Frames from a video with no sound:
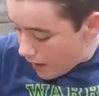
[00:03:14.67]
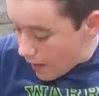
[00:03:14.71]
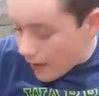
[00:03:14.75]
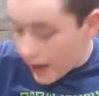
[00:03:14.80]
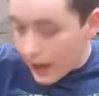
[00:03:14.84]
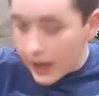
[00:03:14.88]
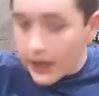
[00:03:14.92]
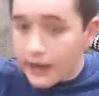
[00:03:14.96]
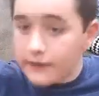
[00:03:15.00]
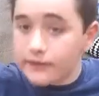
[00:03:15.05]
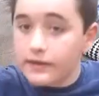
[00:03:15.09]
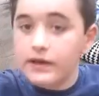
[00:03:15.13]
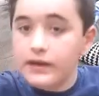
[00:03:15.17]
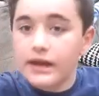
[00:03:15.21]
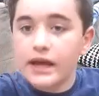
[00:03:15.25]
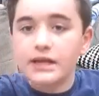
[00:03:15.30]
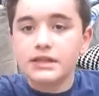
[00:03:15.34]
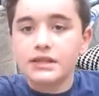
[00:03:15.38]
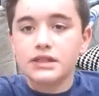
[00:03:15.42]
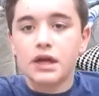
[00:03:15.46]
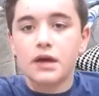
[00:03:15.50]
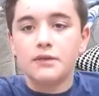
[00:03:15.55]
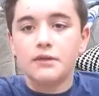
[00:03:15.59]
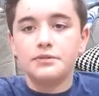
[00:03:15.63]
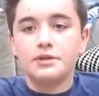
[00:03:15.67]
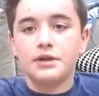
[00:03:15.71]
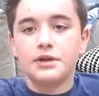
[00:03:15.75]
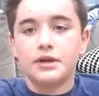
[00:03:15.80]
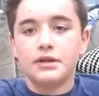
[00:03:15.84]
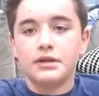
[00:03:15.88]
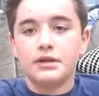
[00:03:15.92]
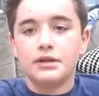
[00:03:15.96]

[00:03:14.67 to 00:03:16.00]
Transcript: And the next object is